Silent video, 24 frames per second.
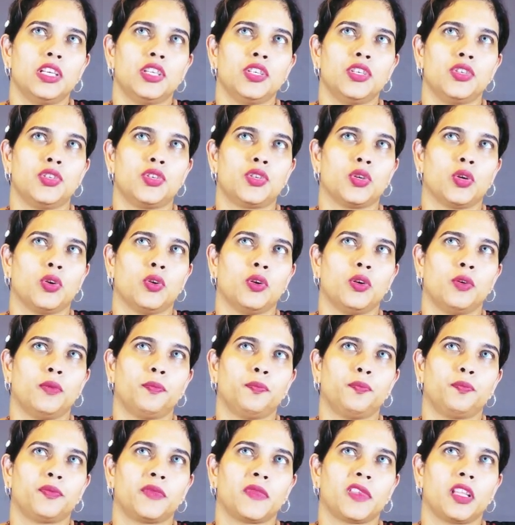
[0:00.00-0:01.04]
So
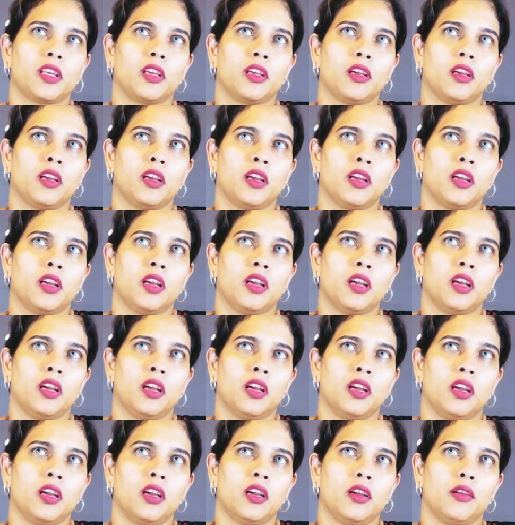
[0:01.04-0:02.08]

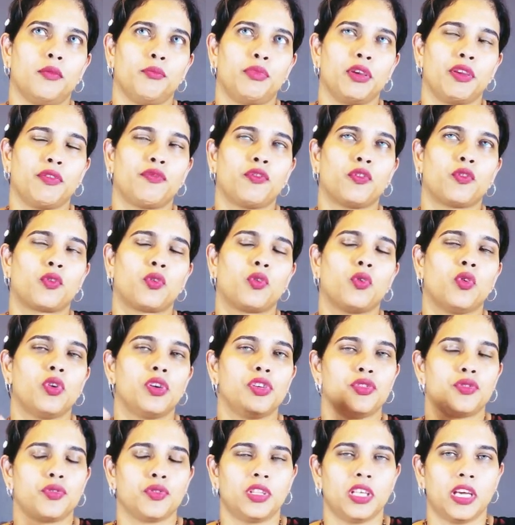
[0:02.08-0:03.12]
before
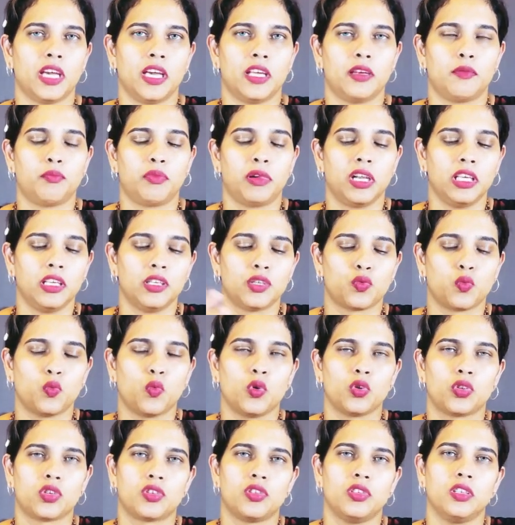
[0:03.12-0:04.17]
going to that, please
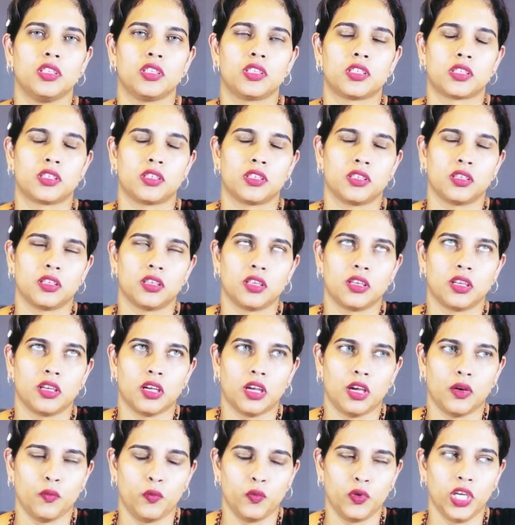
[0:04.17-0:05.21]
watch this
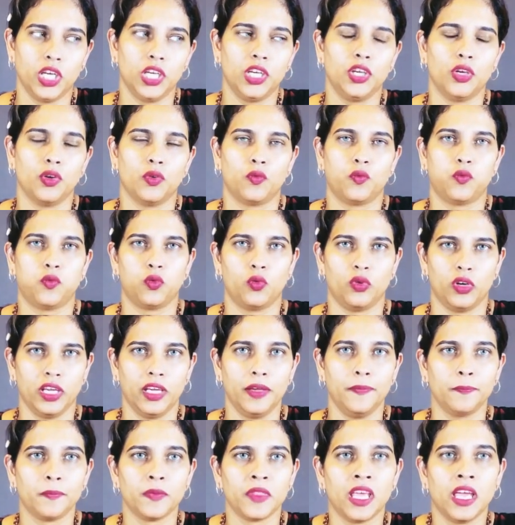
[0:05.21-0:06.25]
video
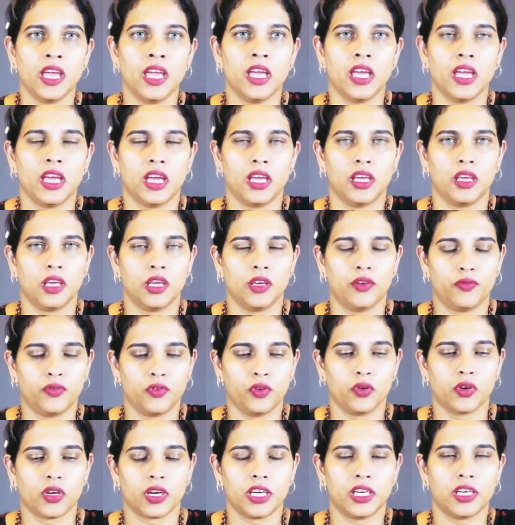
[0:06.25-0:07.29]
fully, if
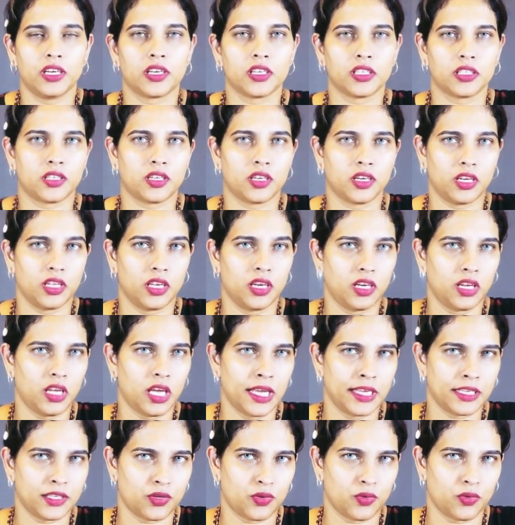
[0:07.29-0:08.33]
you are interested in
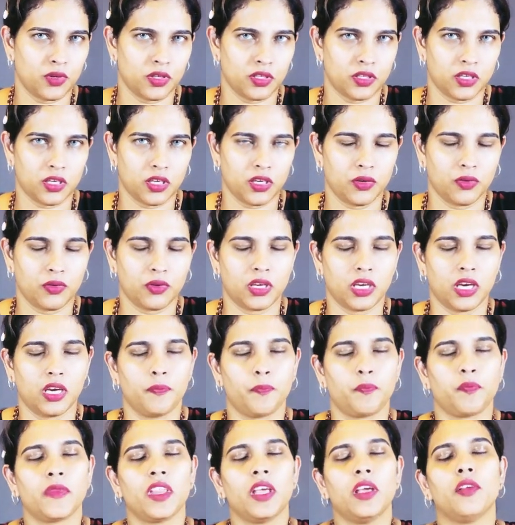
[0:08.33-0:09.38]
astrology. Okay,
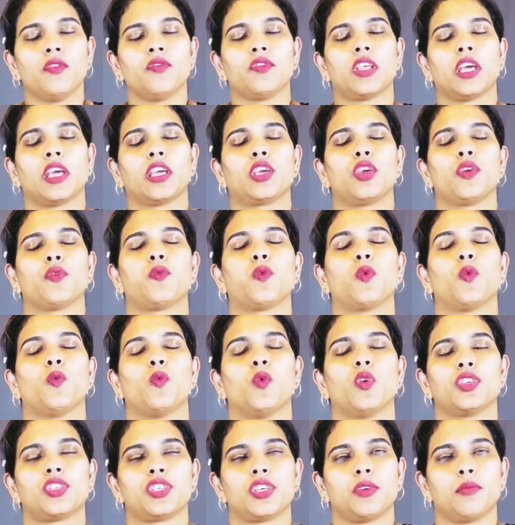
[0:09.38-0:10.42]
thank you for
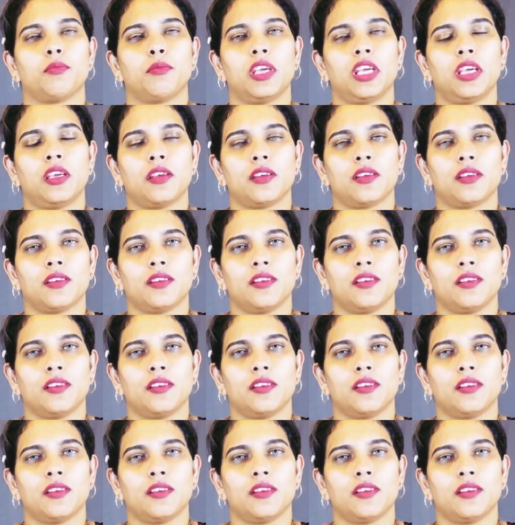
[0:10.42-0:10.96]
watching me.